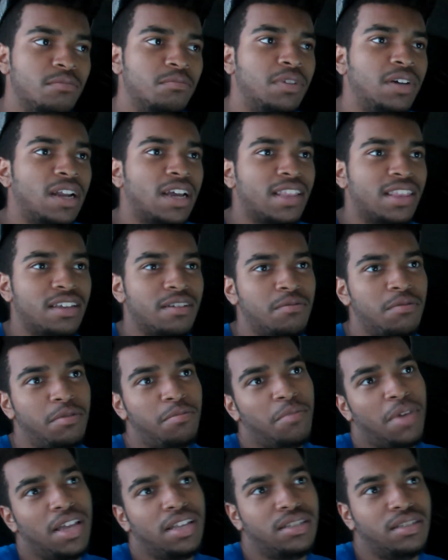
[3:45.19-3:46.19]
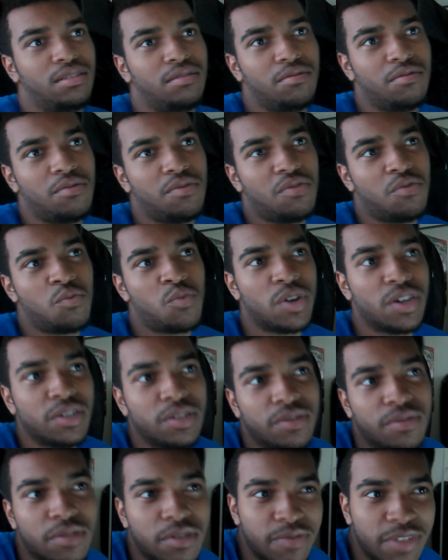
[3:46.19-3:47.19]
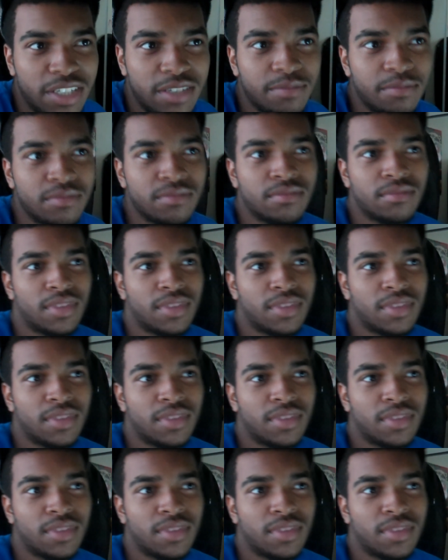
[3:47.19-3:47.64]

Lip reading: But I think what makes it worse for me